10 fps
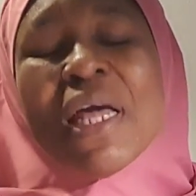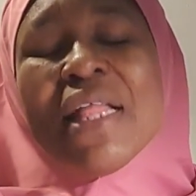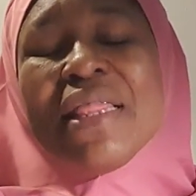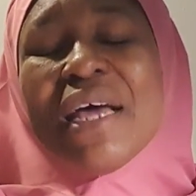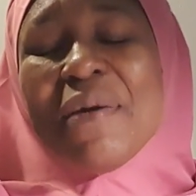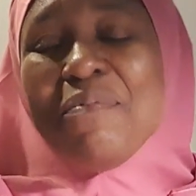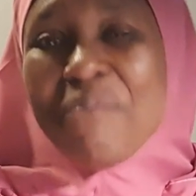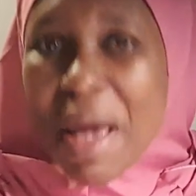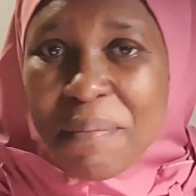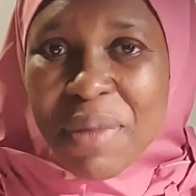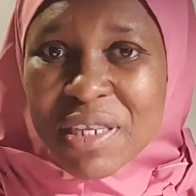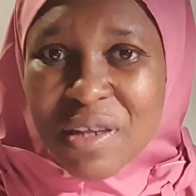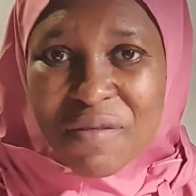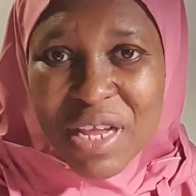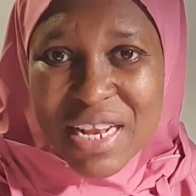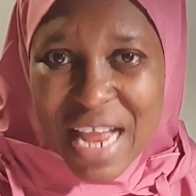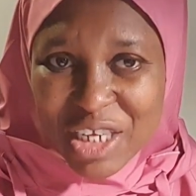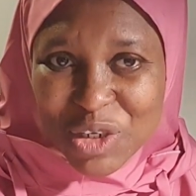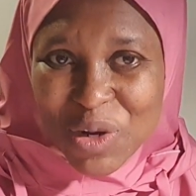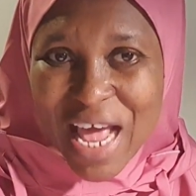the members of the
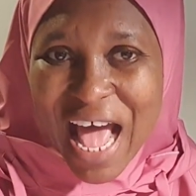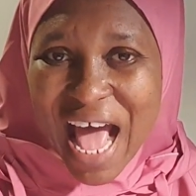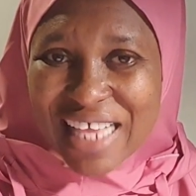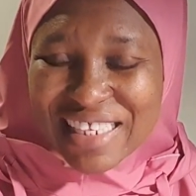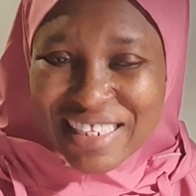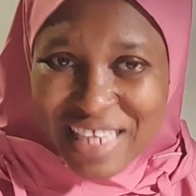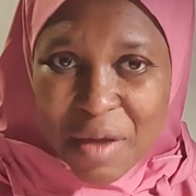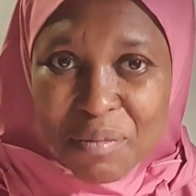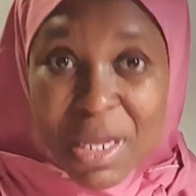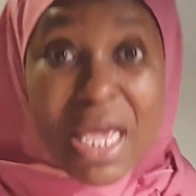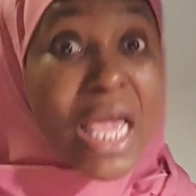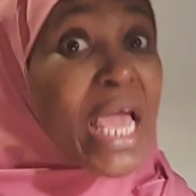National Assembly.